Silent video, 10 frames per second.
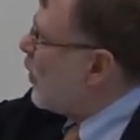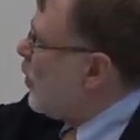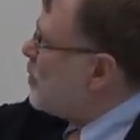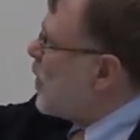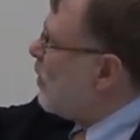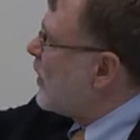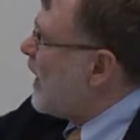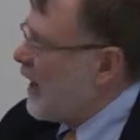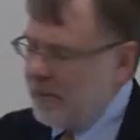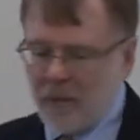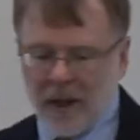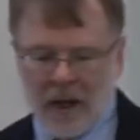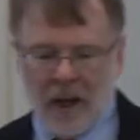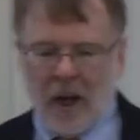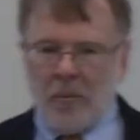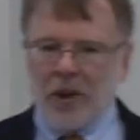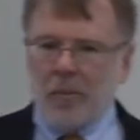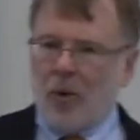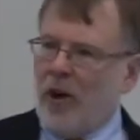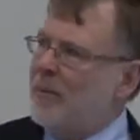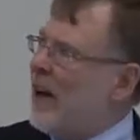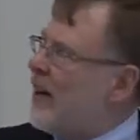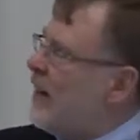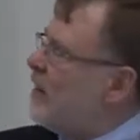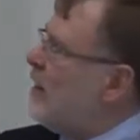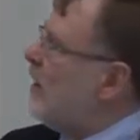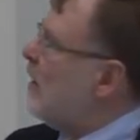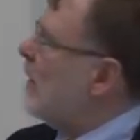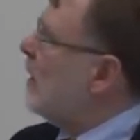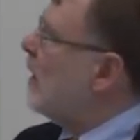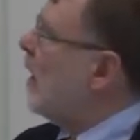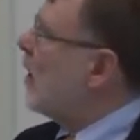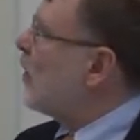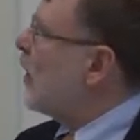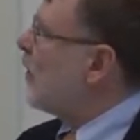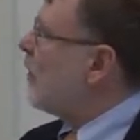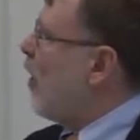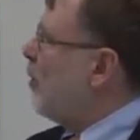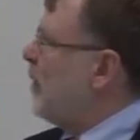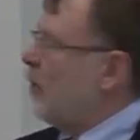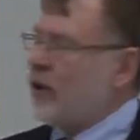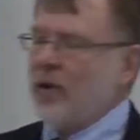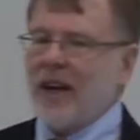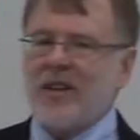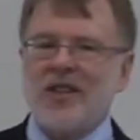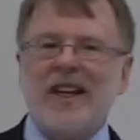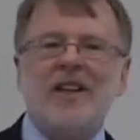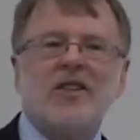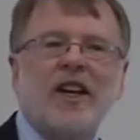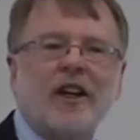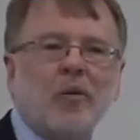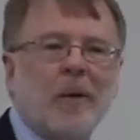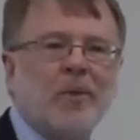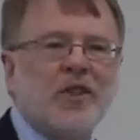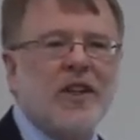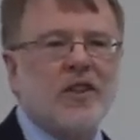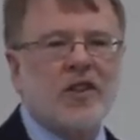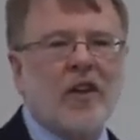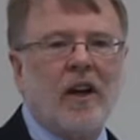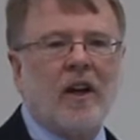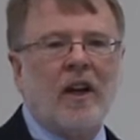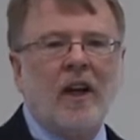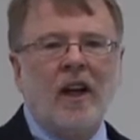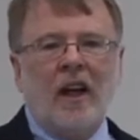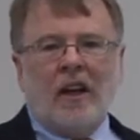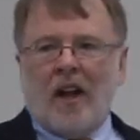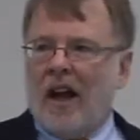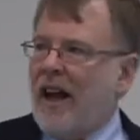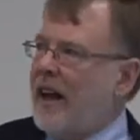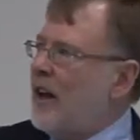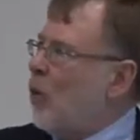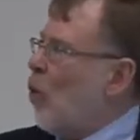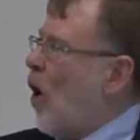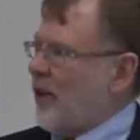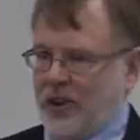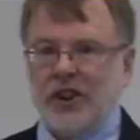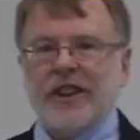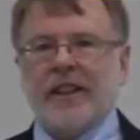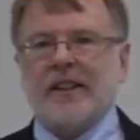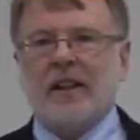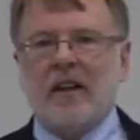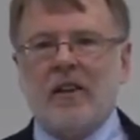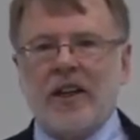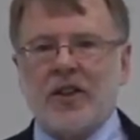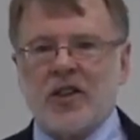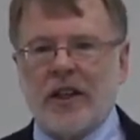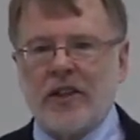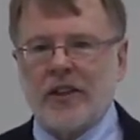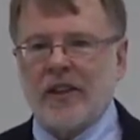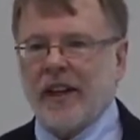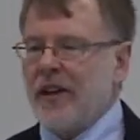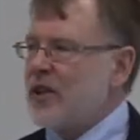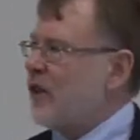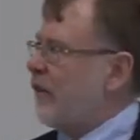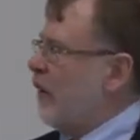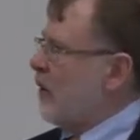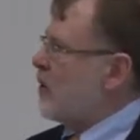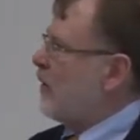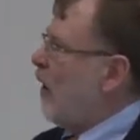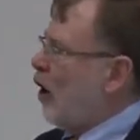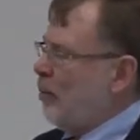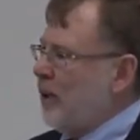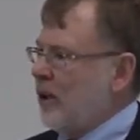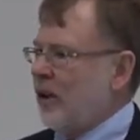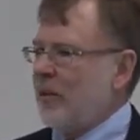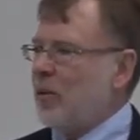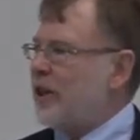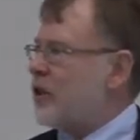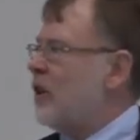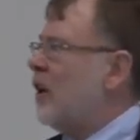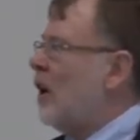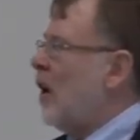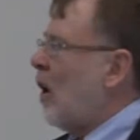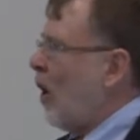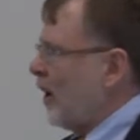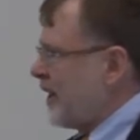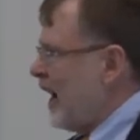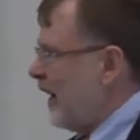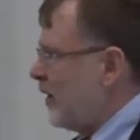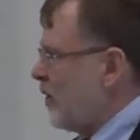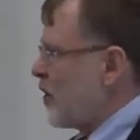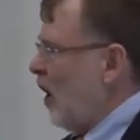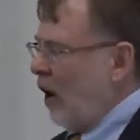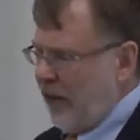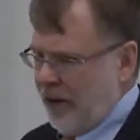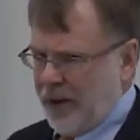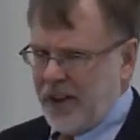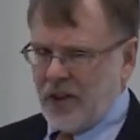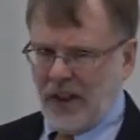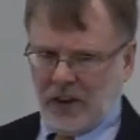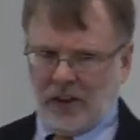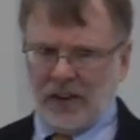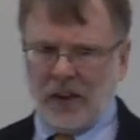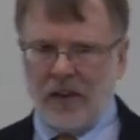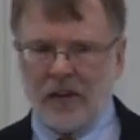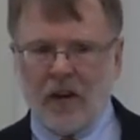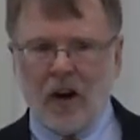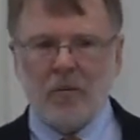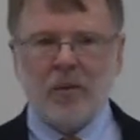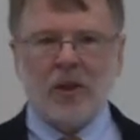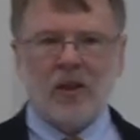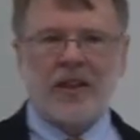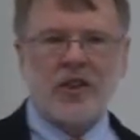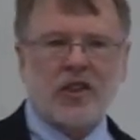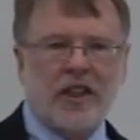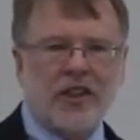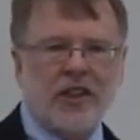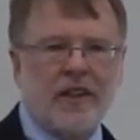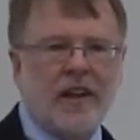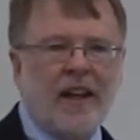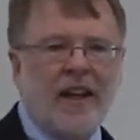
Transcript: groups over time. But the point about the Farm Bill of 2008 is that it represents a watershed of legislation. It is the first Farm Bill in which all titles, all 30 sections of the Farm Bill legislation